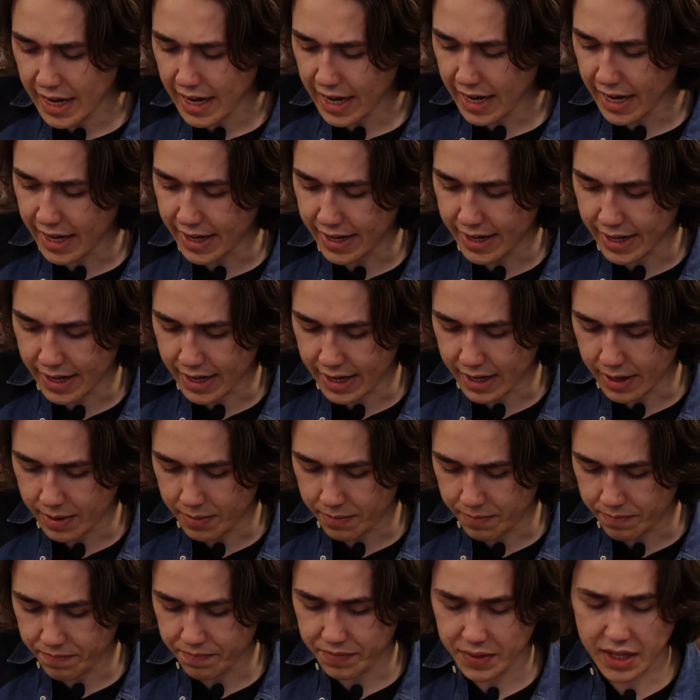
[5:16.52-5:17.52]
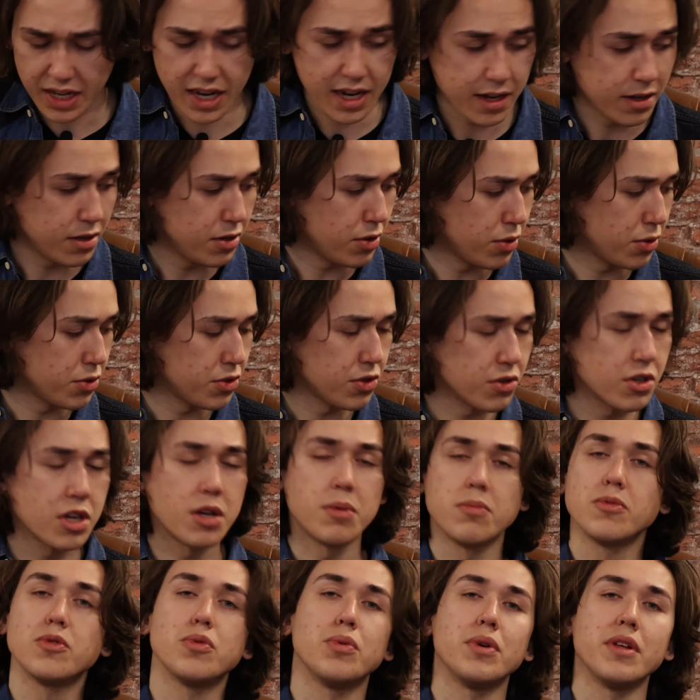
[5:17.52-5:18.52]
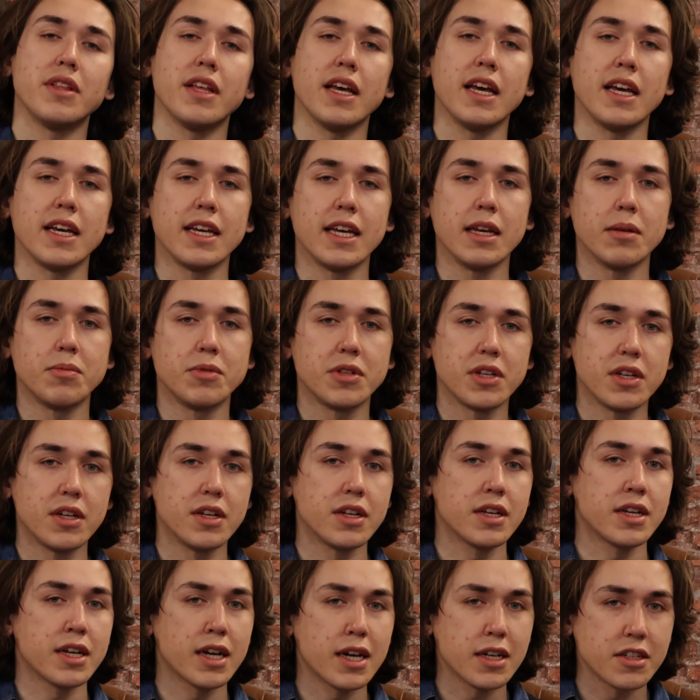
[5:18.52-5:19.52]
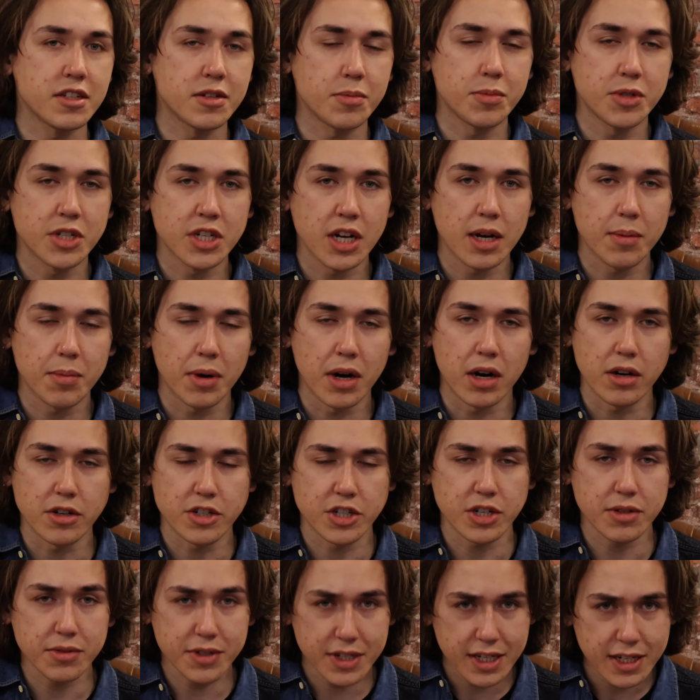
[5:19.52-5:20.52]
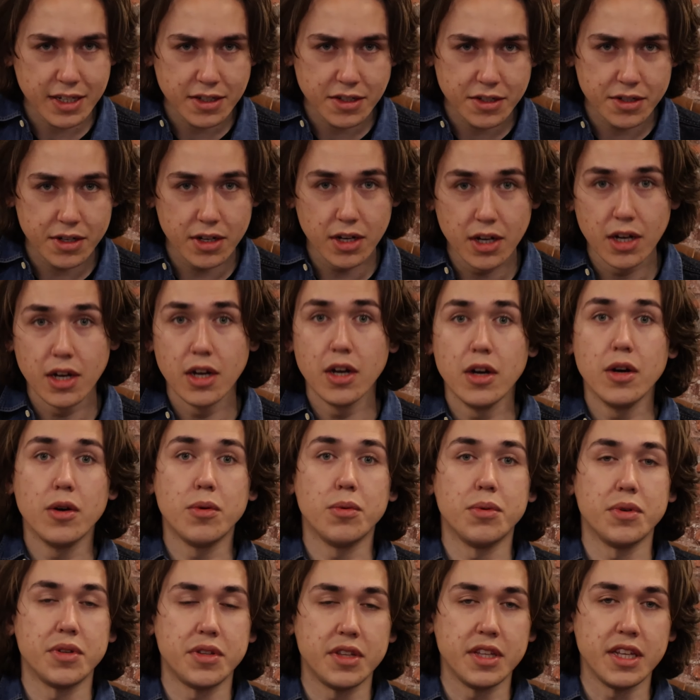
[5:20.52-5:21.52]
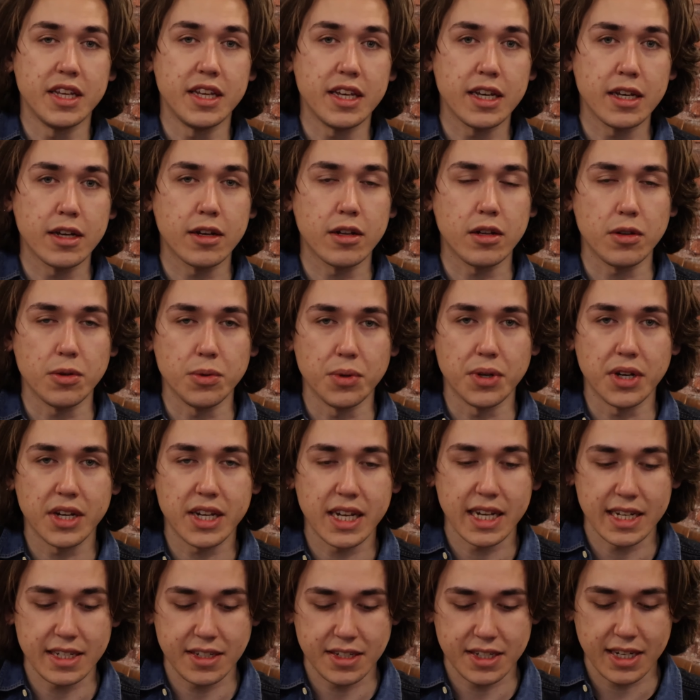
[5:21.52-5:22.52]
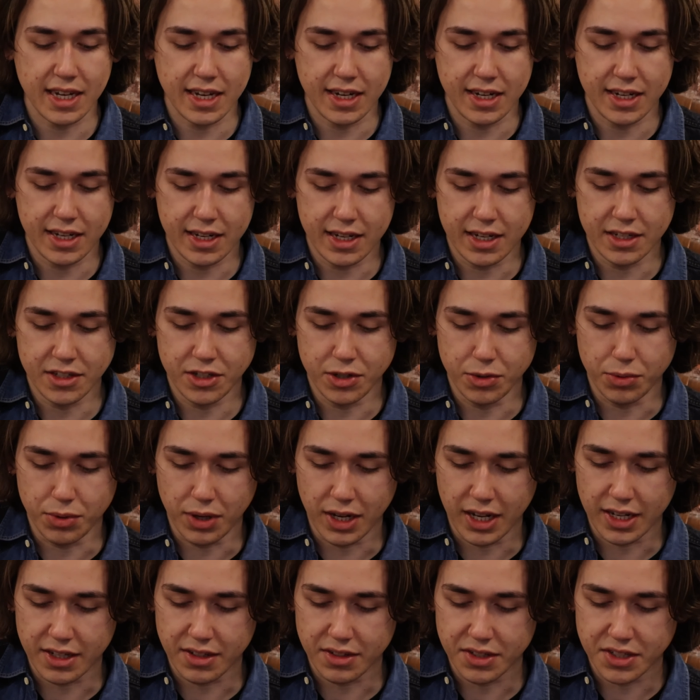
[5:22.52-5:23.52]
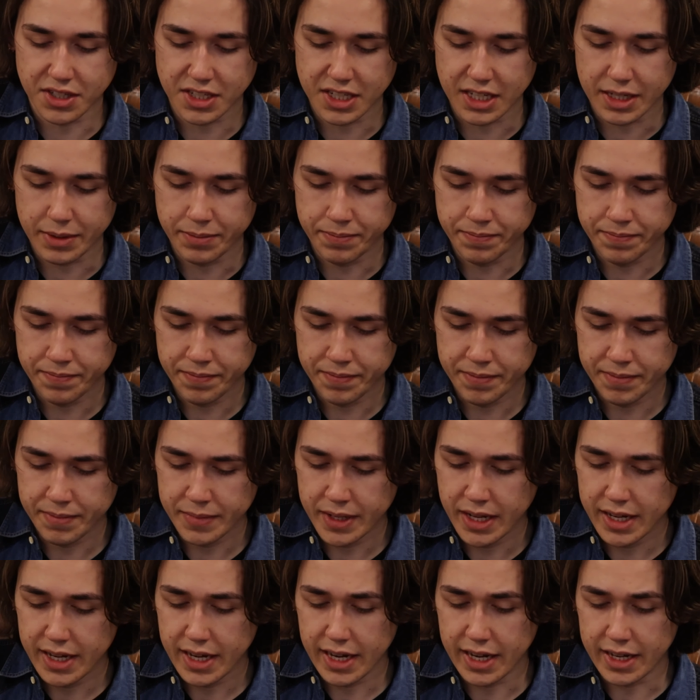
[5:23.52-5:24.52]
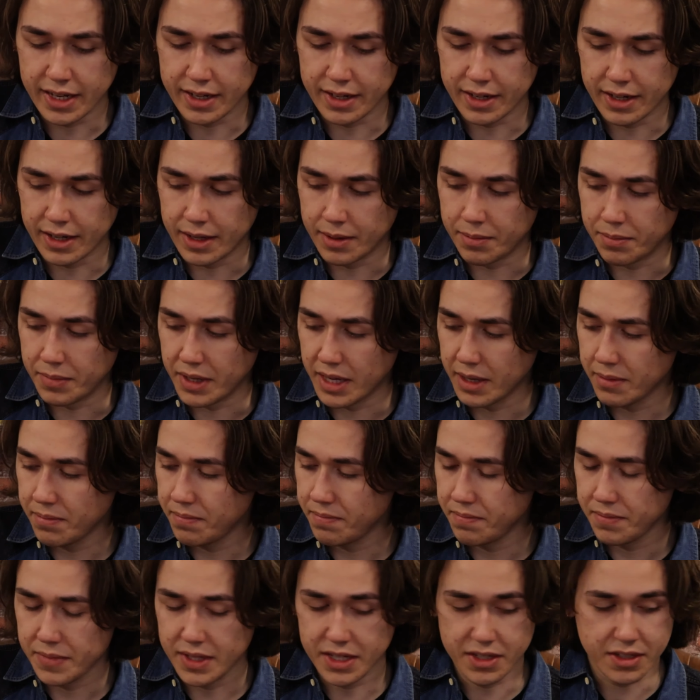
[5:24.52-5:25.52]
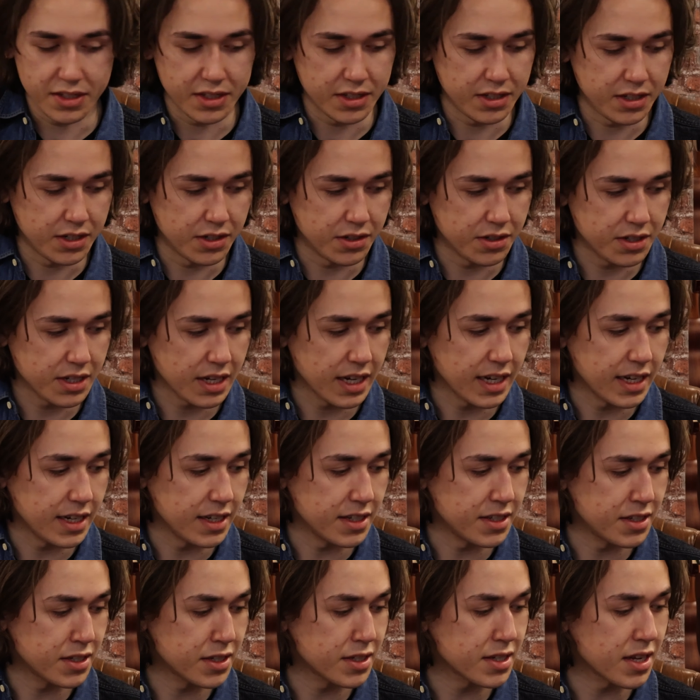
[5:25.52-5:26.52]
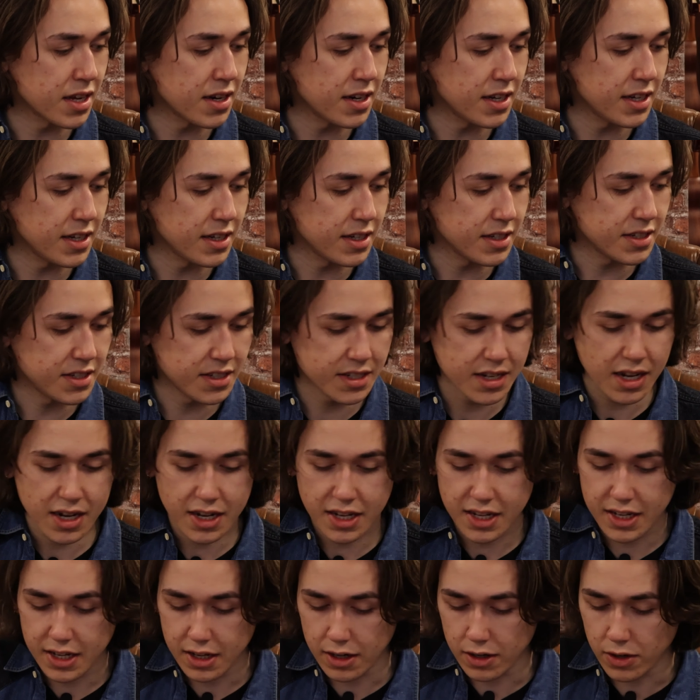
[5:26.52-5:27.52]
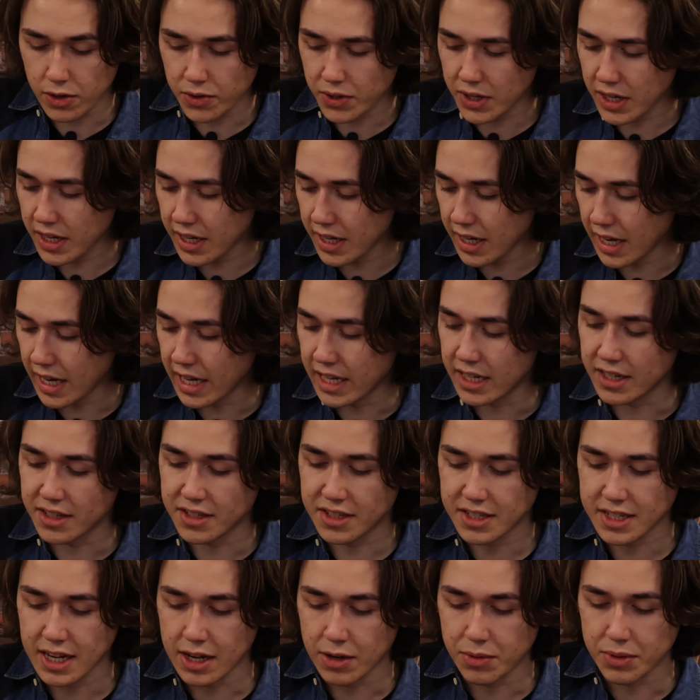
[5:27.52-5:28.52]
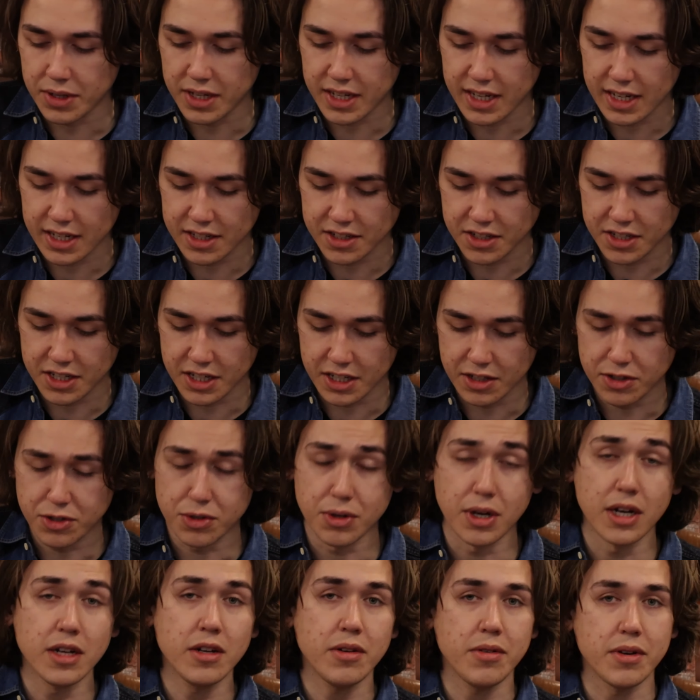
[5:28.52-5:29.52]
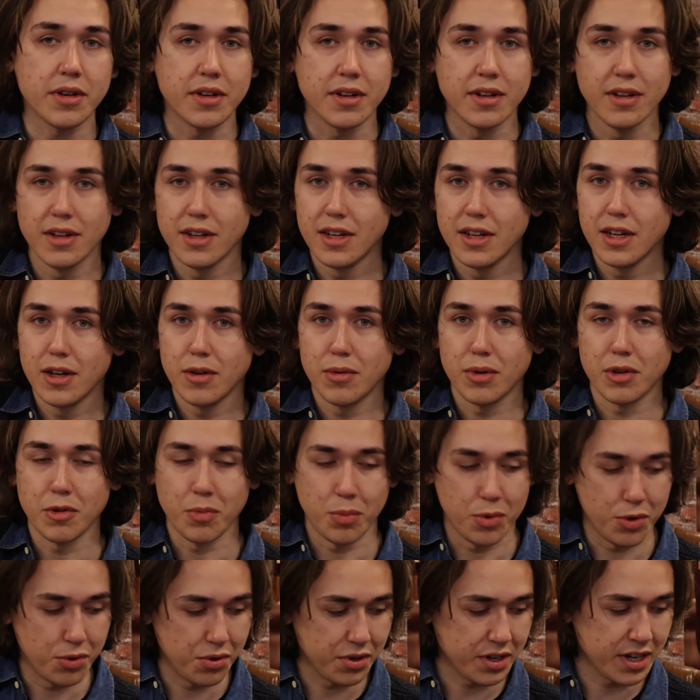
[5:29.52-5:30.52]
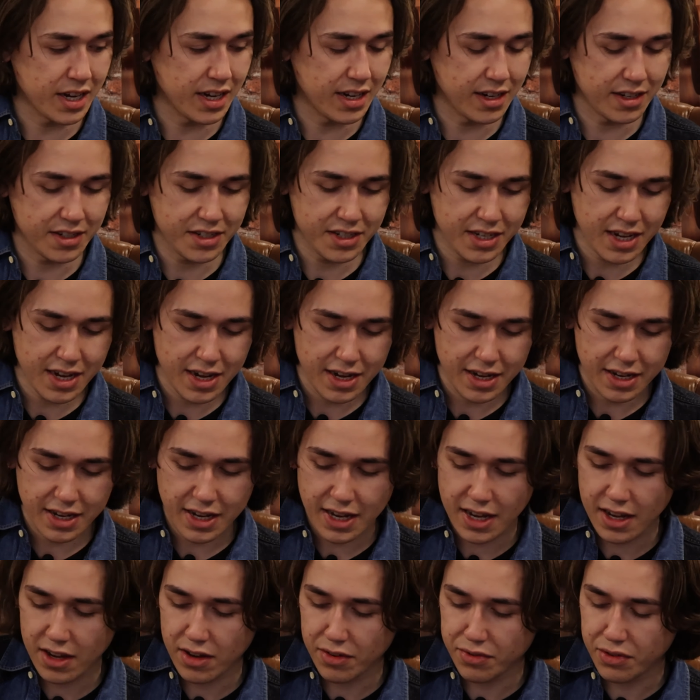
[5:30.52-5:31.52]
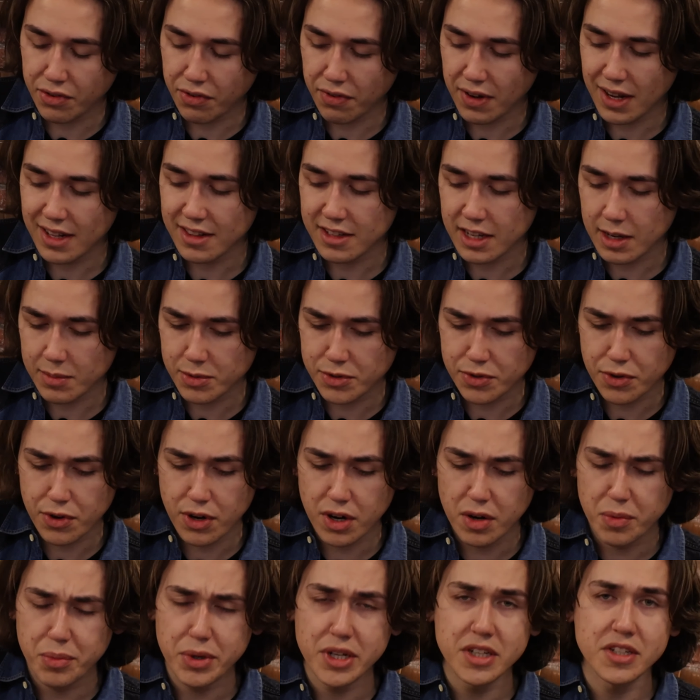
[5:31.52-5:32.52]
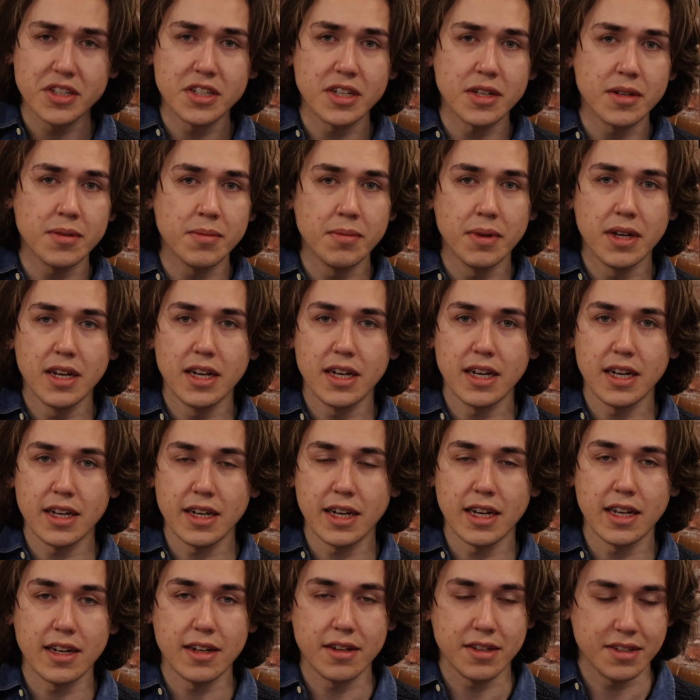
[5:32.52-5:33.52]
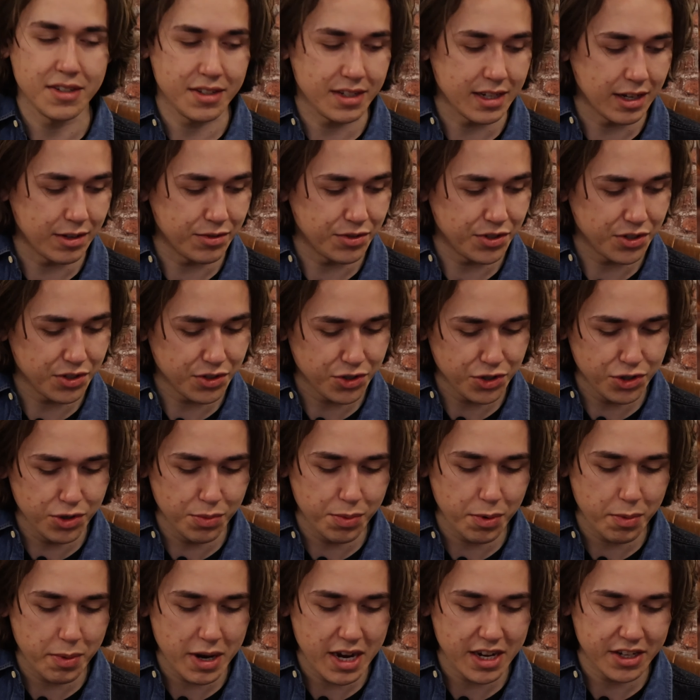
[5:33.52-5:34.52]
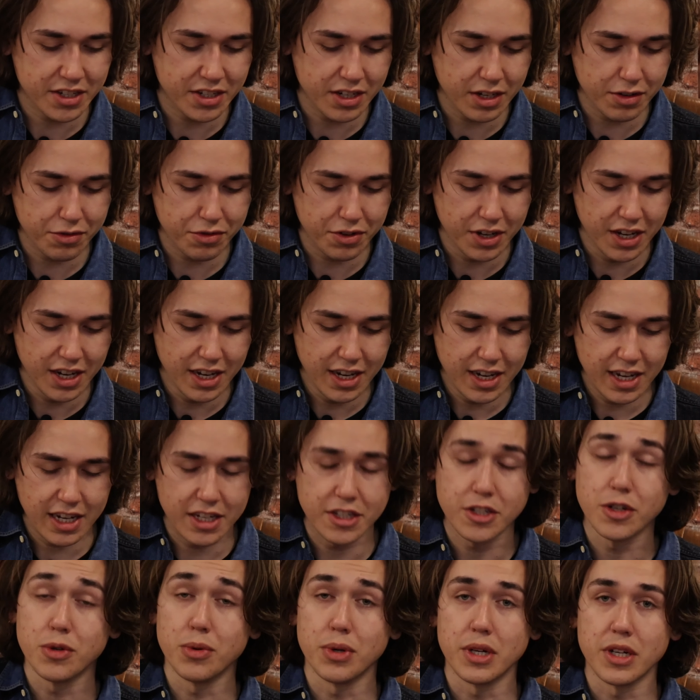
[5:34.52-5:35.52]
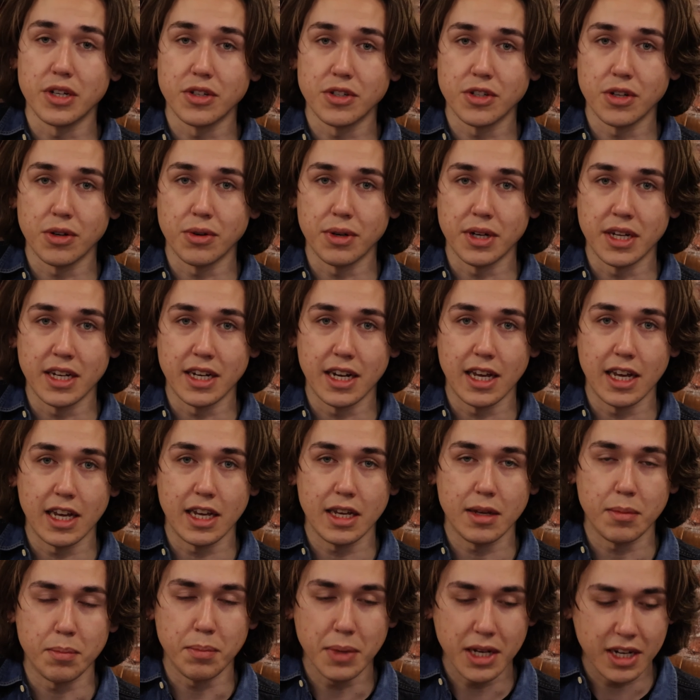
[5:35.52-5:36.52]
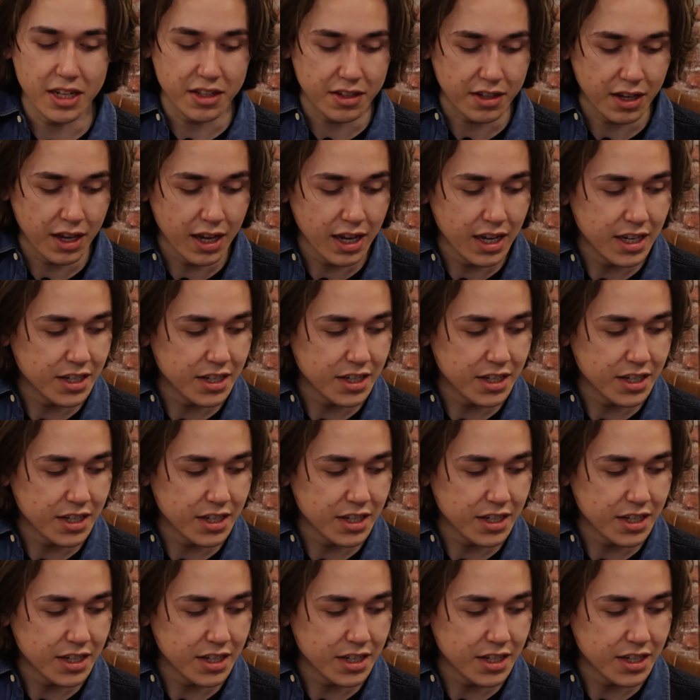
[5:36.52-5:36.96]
And yeah, it also comes with a Gibson Custom Shop hard shell case with the included case candy, as you would like to see. And yeah, this is just a stunning looking and sounding SJ-200. What more can I say? King of the flat tops for a reason. Again, sounds super massive, as you will hear so in a minute.